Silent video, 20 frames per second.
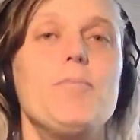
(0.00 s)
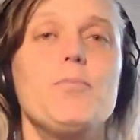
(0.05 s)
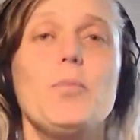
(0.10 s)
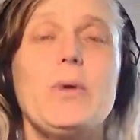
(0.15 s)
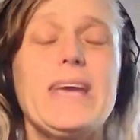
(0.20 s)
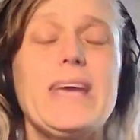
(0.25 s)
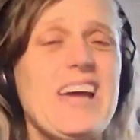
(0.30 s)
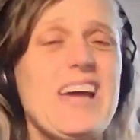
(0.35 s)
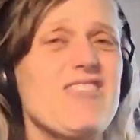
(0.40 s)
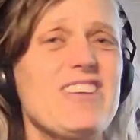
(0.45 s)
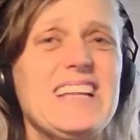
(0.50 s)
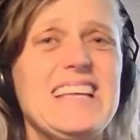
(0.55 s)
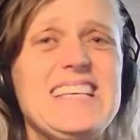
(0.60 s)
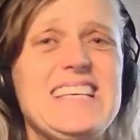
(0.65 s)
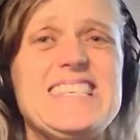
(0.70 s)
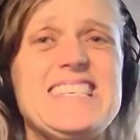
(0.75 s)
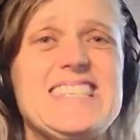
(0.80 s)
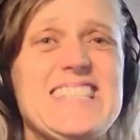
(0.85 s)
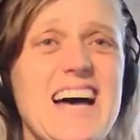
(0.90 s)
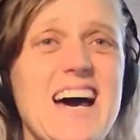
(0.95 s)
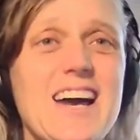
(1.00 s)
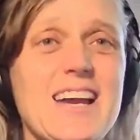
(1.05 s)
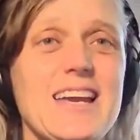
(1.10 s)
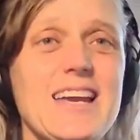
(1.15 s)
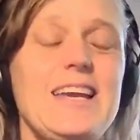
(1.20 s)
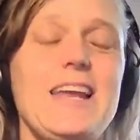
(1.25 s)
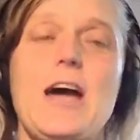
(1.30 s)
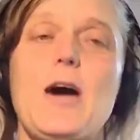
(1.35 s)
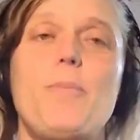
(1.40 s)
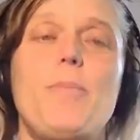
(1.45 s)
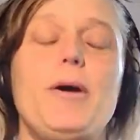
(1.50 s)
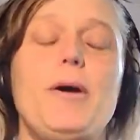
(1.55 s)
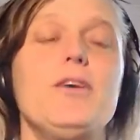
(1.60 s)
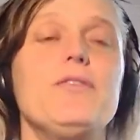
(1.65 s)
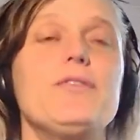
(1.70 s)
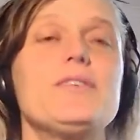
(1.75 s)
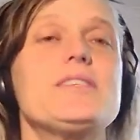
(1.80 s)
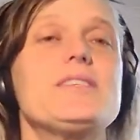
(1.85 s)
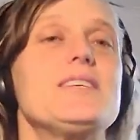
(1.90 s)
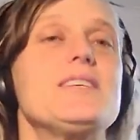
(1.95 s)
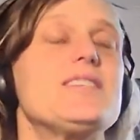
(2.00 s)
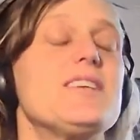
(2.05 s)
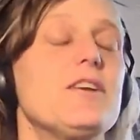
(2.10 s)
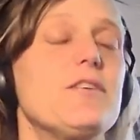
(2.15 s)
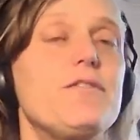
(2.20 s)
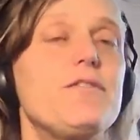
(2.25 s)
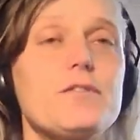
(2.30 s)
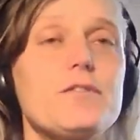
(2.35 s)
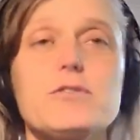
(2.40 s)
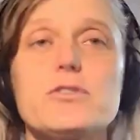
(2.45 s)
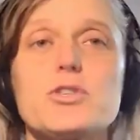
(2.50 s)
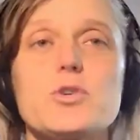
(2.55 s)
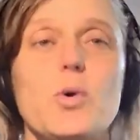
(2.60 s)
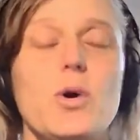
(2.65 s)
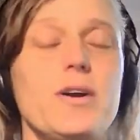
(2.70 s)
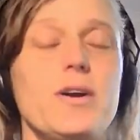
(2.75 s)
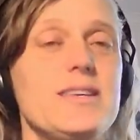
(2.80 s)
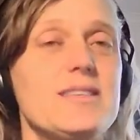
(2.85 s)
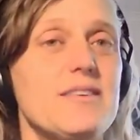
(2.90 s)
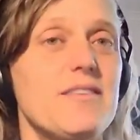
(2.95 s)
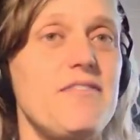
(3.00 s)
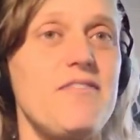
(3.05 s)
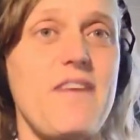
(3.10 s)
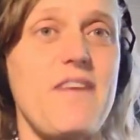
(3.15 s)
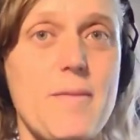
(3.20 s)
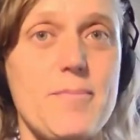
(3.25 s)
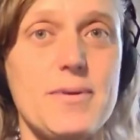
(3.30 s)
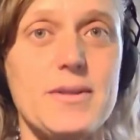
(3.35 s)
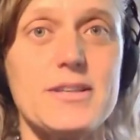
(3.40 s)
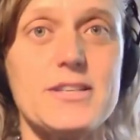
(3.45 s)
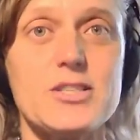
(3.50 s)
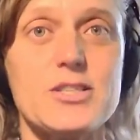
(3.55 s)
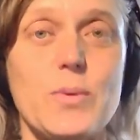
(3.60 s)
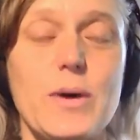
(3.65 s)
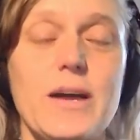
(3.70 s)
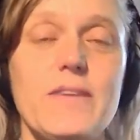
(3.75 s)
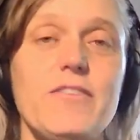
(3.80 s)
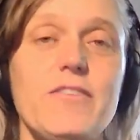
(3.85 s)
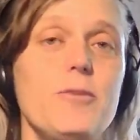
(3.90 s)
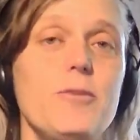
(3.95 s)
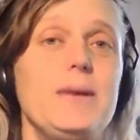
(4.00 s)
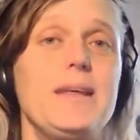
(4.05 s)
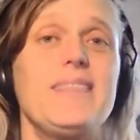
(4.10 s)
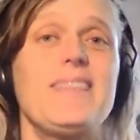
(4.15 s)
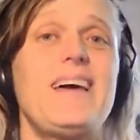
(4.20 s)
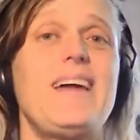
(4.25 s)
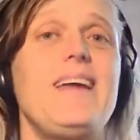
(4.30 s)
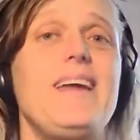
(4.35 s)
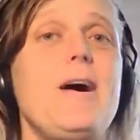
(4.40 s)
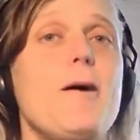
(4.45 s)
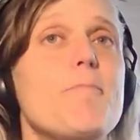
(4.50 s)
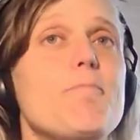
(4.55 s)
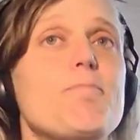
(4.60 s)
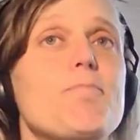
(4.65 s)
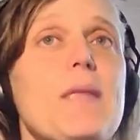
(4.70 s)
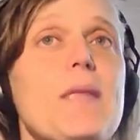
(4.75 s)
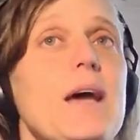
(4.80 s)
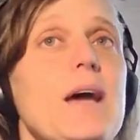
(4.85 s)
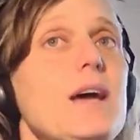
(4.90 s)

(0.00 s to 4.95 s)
We get really stuck in our pelvises, and a full squat is a fabulous way of opening that up.